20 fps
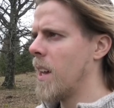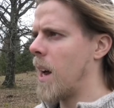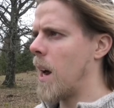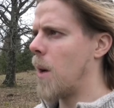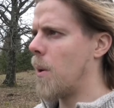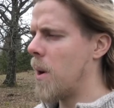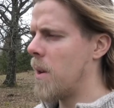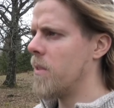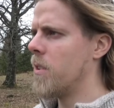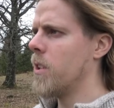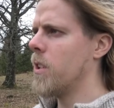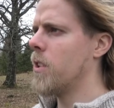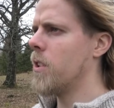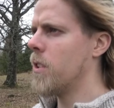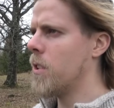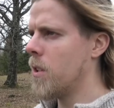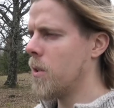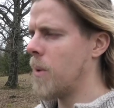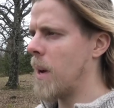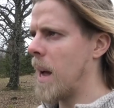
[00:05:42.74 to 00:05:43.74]
However,
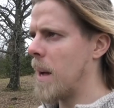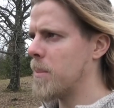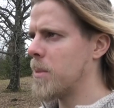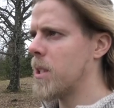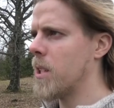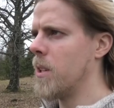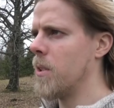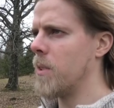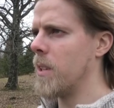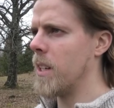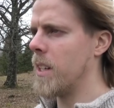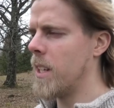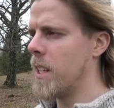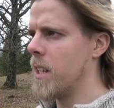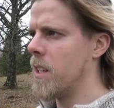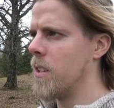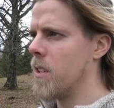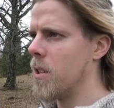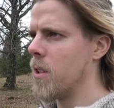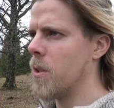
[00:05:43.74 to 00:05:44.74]
you do absolutely
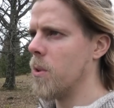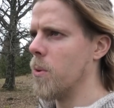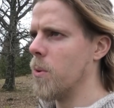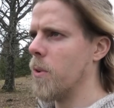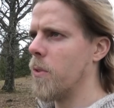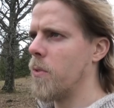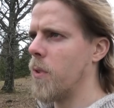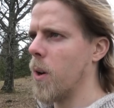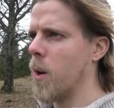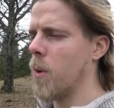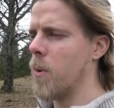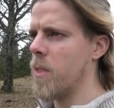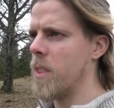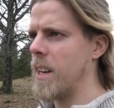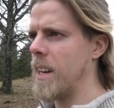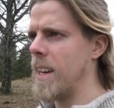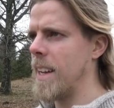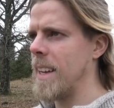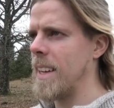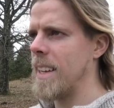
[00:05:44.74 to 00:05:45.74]
need to follow
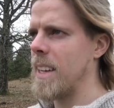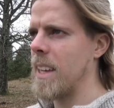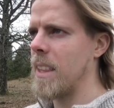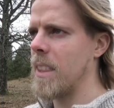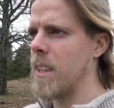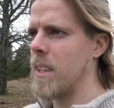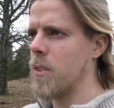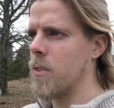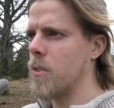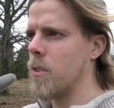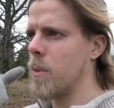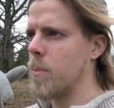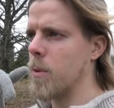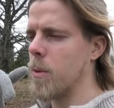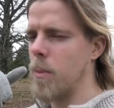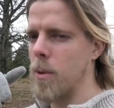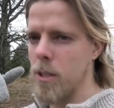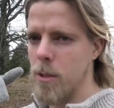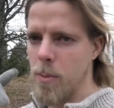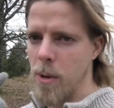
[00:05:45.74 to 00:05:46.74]
the link in the
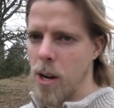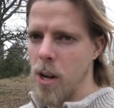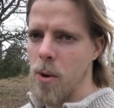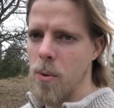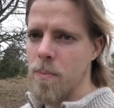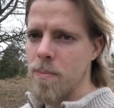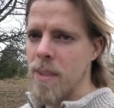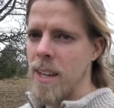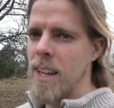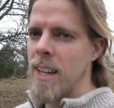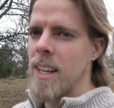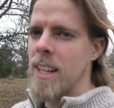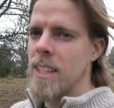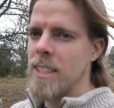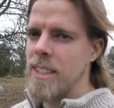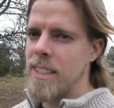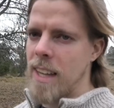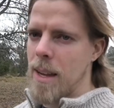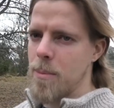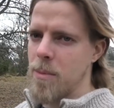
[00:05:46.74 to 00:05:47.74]
description box below.
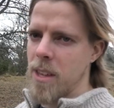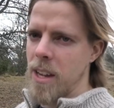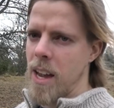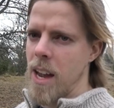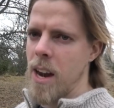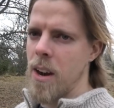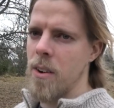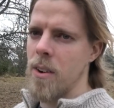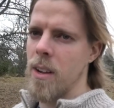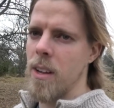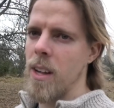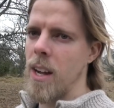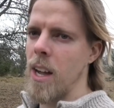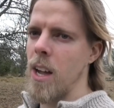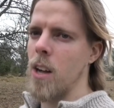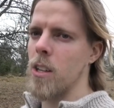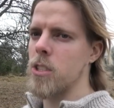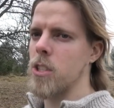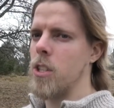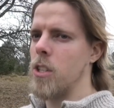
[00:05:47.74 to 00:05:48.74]
Same thing here.
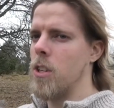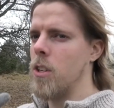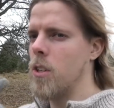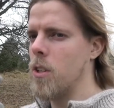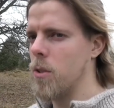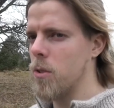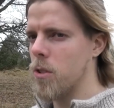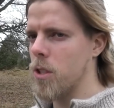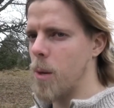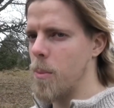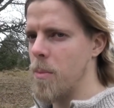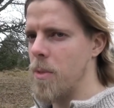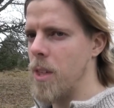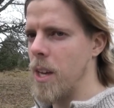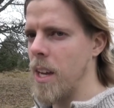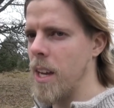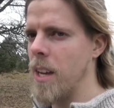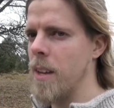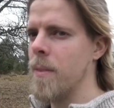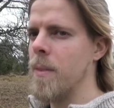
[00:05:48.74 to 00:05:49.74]
I ask you to do
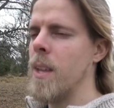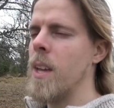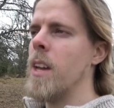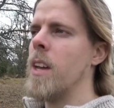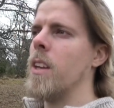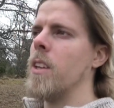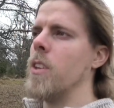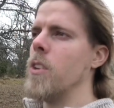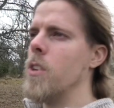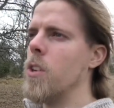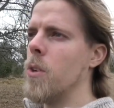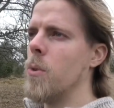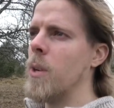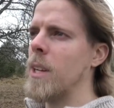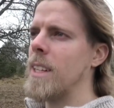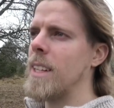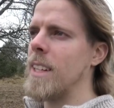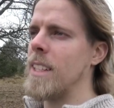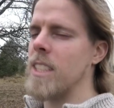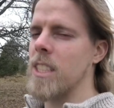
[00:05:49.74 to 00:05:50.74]
something. You do
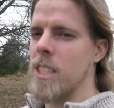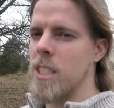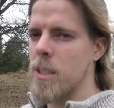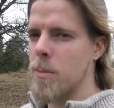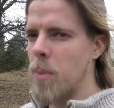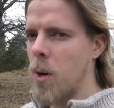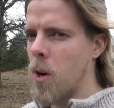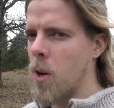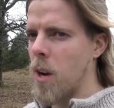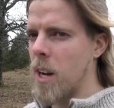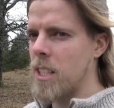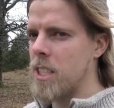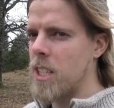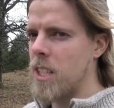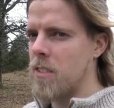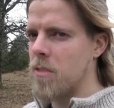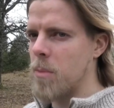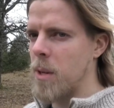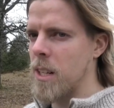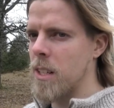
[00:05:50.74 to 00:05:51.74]
it. It's a small
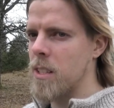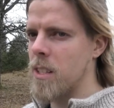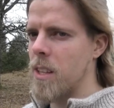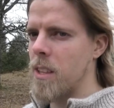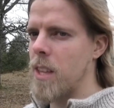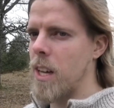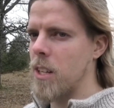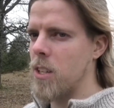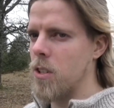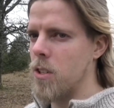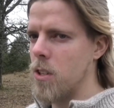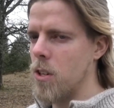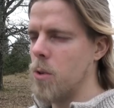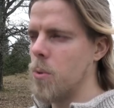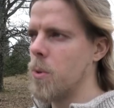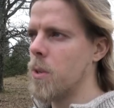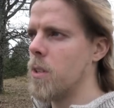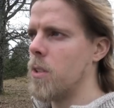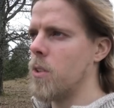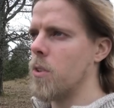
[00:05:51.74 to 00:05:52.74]
achievement that you
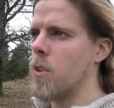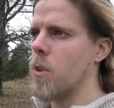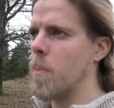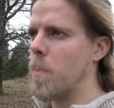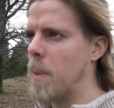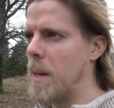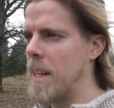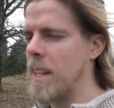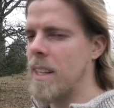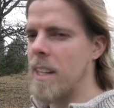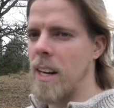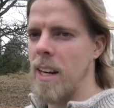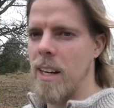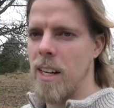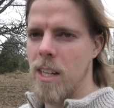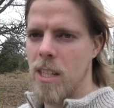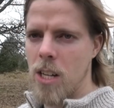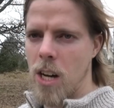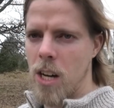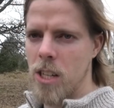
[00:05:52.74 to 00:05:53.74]
do. You complete a
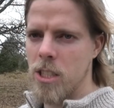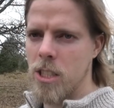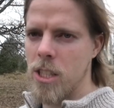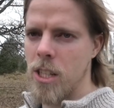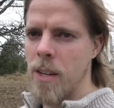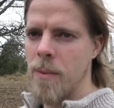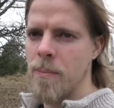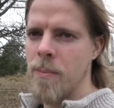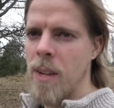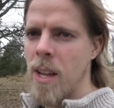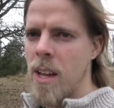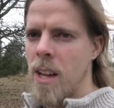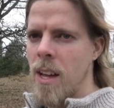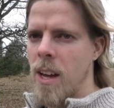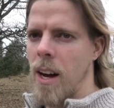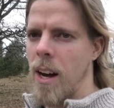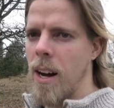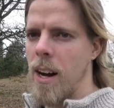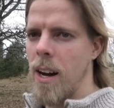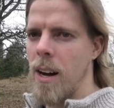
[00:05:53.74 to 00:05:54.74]
little task.
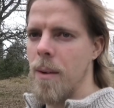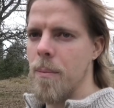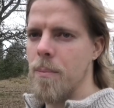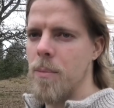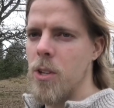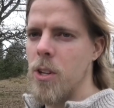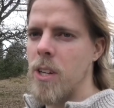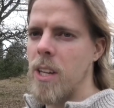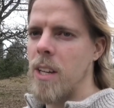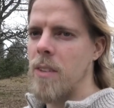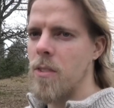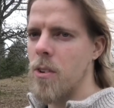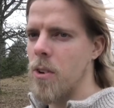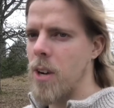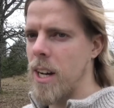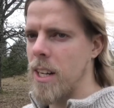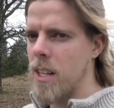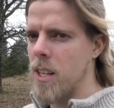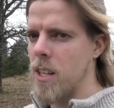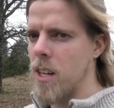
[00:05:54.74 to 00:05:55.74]
Um, you can even
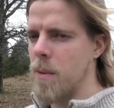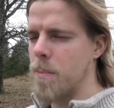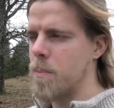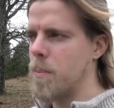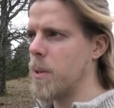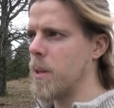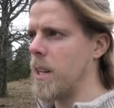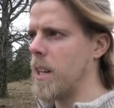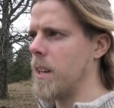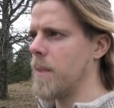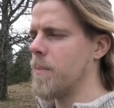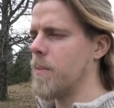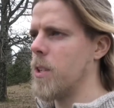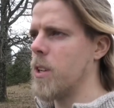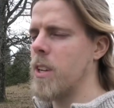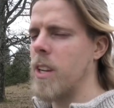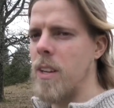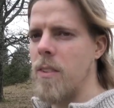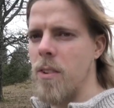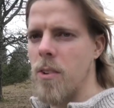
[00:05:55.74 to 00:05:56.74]
write it up in.
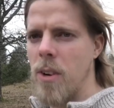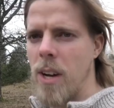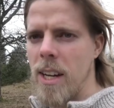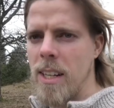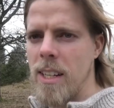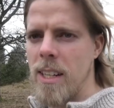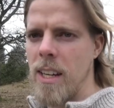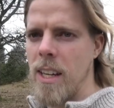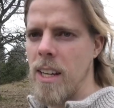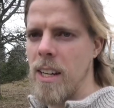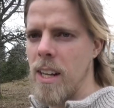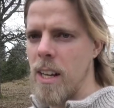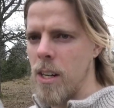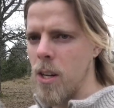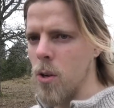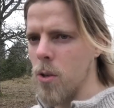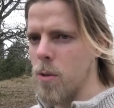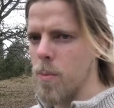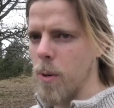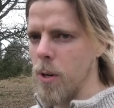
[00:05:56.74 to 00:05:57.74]
You can even write it in a
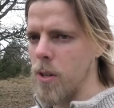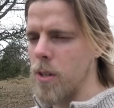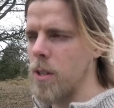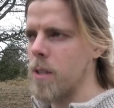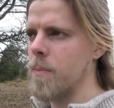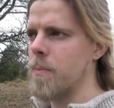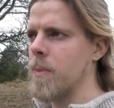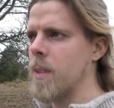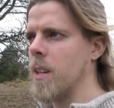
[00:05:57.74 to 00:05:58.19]
notebook.